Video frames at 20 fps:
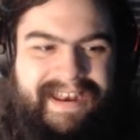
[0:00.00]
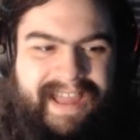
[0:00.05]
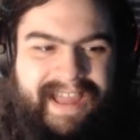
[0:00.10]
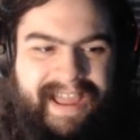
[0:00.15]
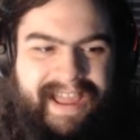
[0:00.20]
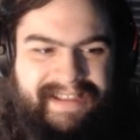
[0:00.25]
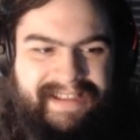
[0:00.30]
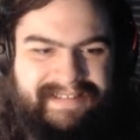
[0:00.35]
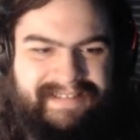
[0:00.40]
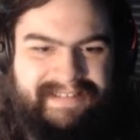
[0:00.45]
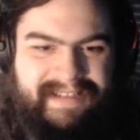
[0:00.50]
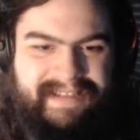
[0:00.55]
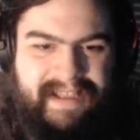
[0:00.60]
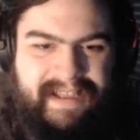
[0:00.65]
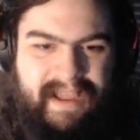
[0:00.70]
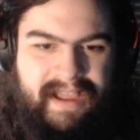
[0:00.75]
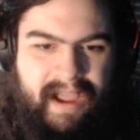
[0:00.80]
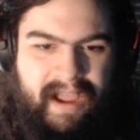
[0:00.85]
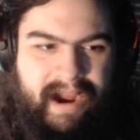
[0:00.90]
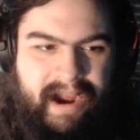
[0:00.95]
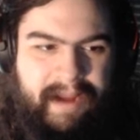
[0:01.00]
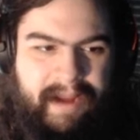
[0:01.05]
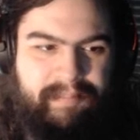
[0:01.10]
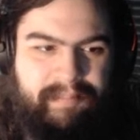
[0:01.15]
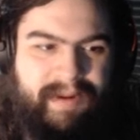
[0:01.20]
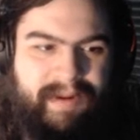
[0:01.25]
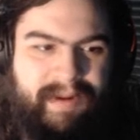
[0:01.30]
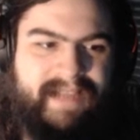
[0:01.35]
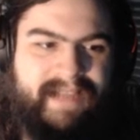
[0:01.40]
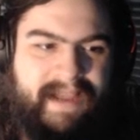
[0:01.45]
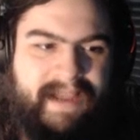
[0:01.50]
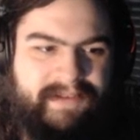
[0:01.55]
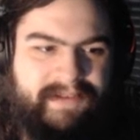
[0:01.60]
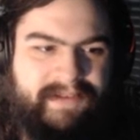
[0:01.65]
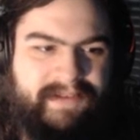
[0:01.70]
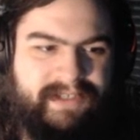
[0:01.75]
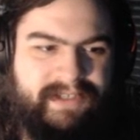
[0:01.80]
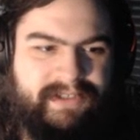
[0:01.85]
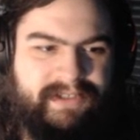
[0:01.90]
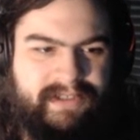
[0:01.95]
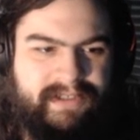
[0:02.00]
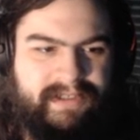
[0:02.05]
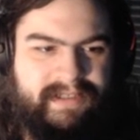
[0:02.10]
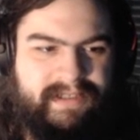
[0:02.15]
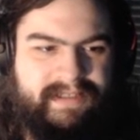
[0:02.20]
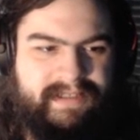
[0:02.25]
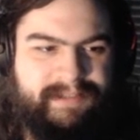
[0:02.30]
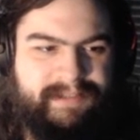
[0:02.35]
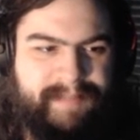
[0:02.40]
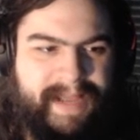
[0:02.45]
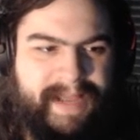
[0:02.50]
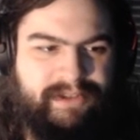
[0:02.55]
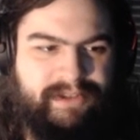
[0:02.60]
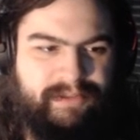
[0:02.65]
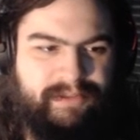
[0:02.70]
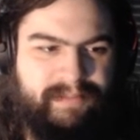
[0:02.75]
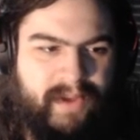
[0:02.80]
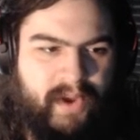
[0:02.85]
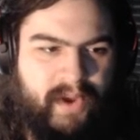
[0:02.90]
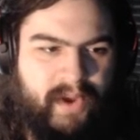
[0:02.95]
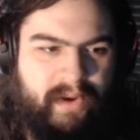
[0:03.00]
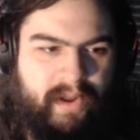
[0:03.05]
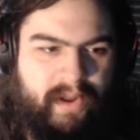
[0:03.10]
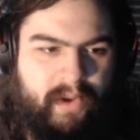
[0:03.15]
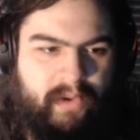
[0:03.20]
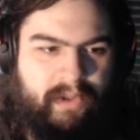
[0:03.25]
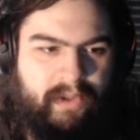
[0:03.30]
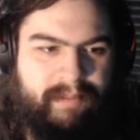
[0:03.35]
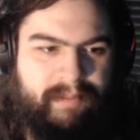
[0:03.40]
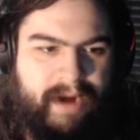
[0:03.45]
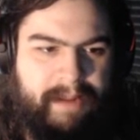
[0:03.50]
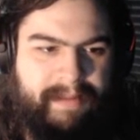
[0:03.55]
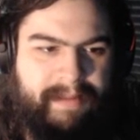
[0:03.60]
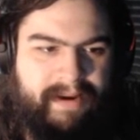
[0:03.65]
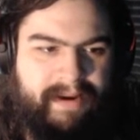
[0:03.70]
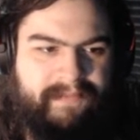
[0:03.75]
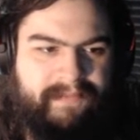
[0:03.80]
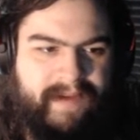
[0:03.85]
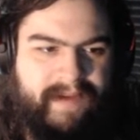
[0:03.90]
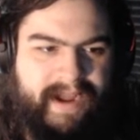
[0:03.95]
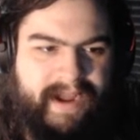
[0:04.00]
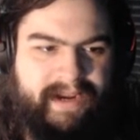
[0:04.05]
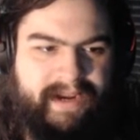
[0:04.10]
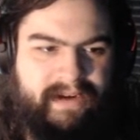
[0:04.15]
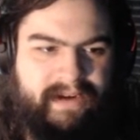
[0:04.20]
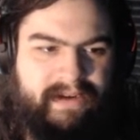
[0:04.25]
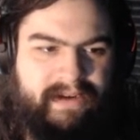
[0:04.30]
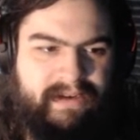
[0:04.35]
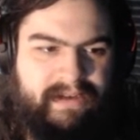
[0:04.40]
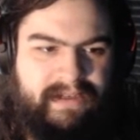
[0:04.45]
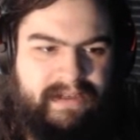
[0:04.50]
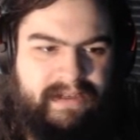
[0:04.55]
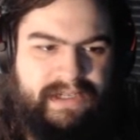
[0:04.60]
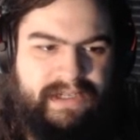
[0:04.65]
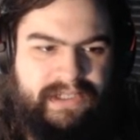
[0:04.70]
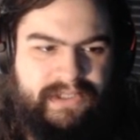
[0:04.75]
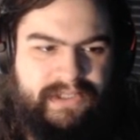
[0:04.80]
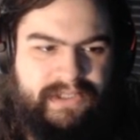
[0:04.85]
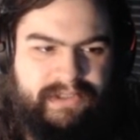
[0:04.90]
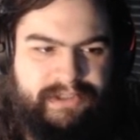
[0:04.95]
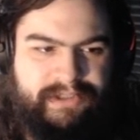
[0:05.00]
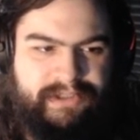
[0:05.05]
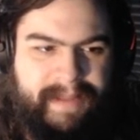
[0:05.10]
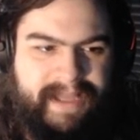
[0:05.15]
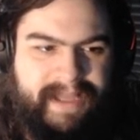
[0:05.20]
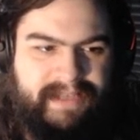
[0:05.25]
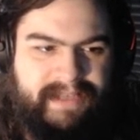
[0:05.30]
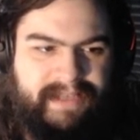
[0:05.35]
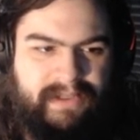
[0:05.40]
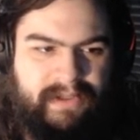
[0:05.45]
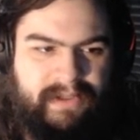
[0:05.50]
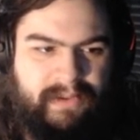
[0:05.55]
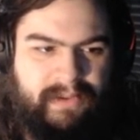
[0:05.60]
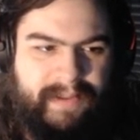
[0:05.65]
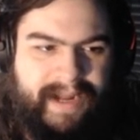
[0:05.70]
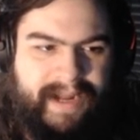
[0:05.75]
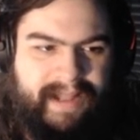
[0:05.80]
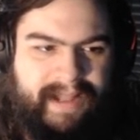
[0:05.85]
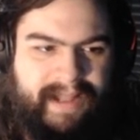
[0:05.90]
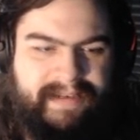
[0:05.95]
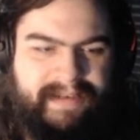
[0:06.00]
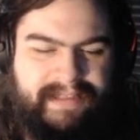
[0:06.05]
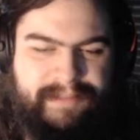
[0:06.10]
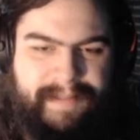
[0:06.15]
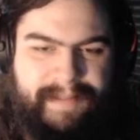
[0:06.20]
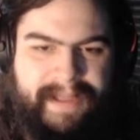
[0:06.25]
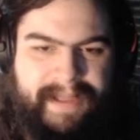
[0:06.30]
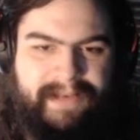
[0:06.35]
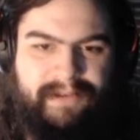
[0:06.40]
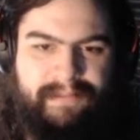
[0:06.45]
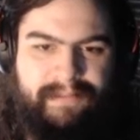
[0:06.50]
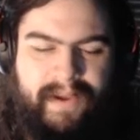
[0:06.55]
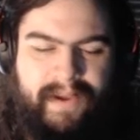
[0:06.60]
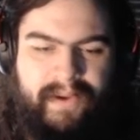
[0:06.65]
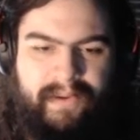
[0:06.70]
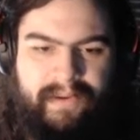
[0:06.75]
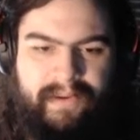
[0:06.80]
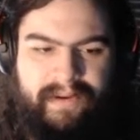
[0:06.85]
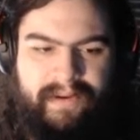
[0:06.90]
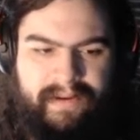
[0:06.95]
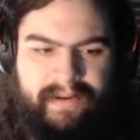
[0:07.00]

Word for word: nice. Alright, press F to enter dismantle mode. Hold the primary fire to dismantle while in dismantle mode.